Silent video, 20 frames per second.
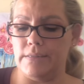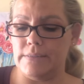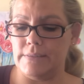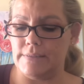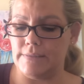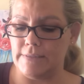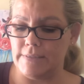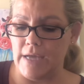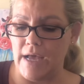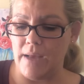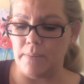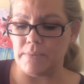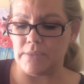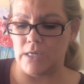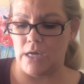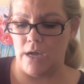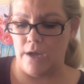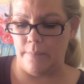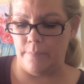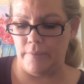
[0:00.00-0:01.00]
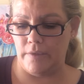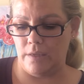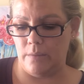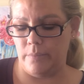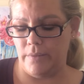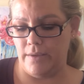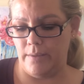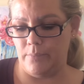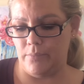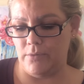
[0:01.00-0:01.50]
stops copying
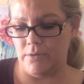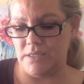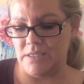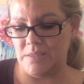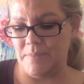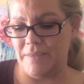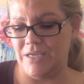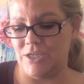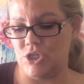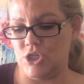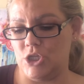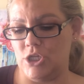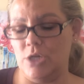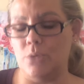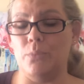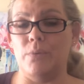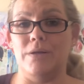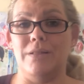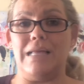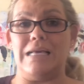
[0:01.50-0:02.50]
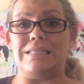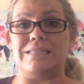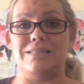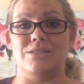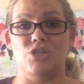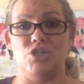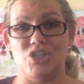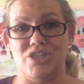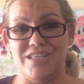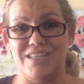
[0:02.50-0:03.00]
people is because she
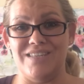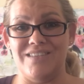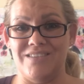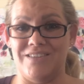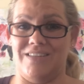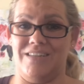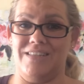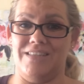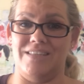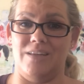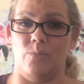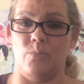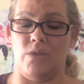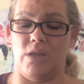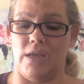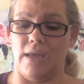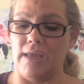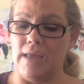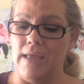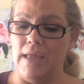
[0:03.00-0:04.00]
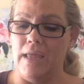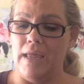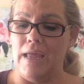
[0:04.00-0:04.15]
realizes she's good at something